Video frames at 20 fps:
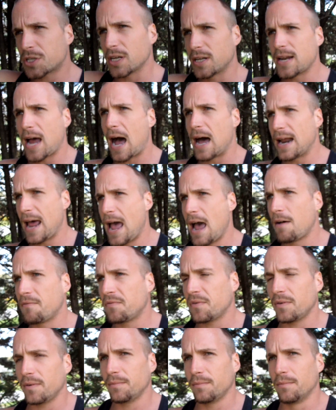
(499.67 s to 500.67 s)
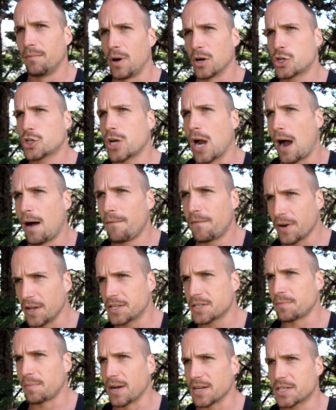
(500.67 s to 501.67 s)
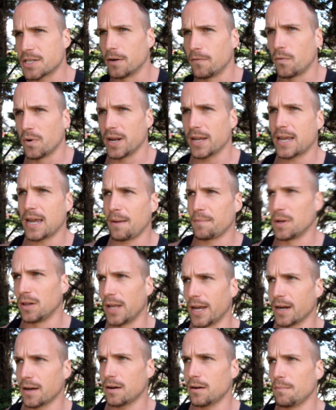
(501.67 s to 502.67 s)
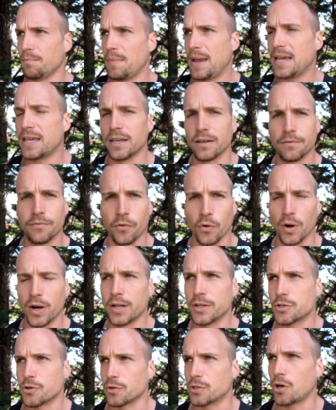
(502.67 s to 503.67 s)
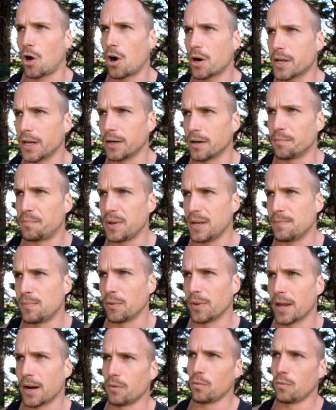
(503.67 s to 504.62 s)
to not have much confidence in myself when it came to like making friends or talking to people that I